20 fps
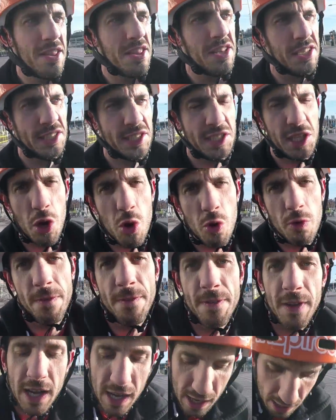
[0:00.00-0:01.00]
So
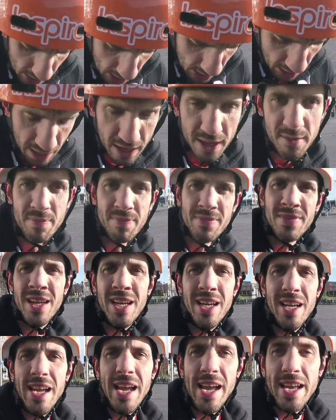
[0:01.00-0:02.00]
far,
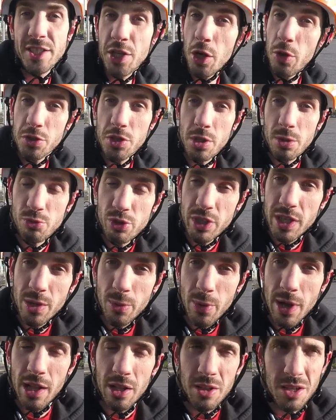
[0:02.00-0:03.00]
it's holding up really
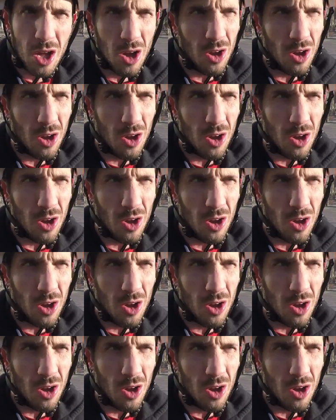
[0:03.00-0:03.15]
well,